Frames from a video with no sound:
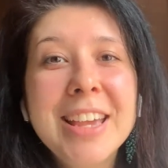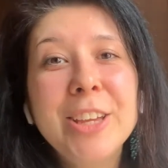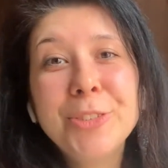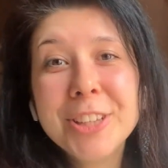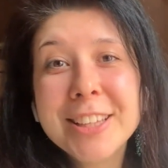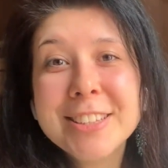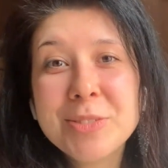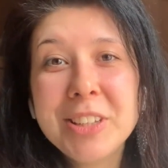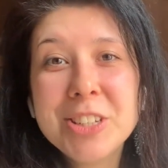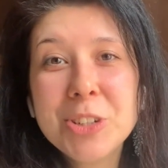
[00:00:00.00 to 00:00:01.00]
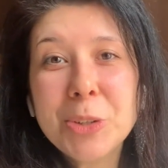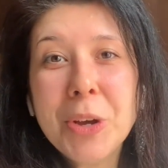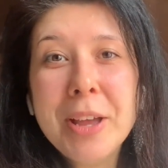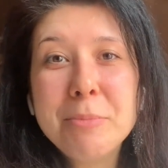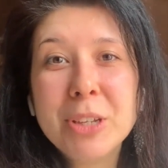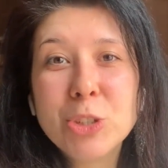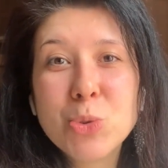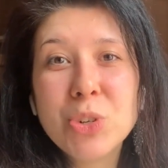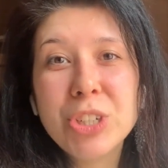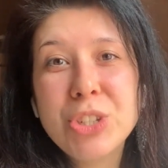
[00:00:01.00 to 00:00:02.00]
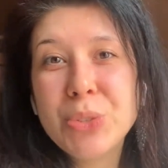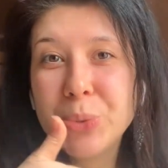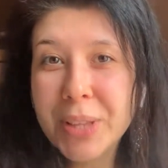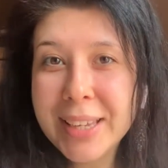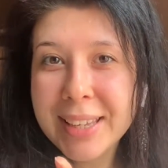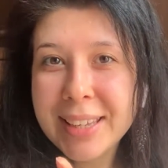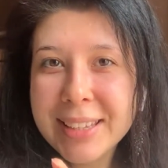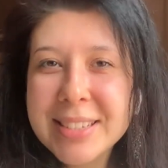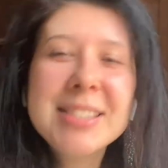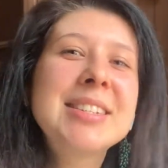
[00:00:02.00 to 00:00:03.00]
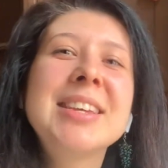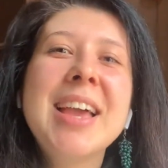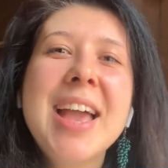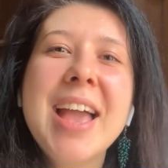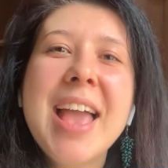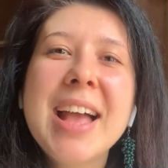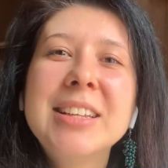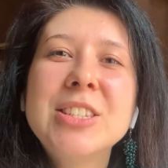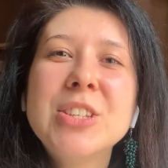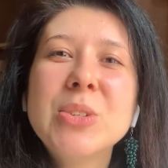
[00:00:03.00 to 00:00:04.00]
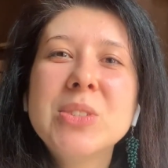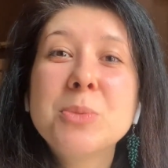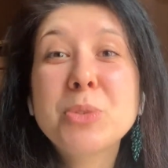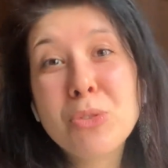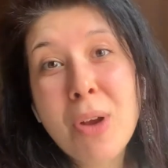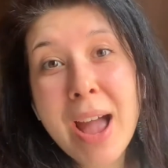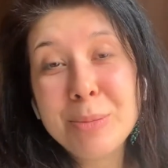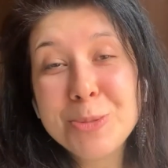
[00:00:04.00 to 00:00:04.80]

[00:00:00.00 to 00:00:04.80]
If you like this video, make sure to like it and to subscribe to my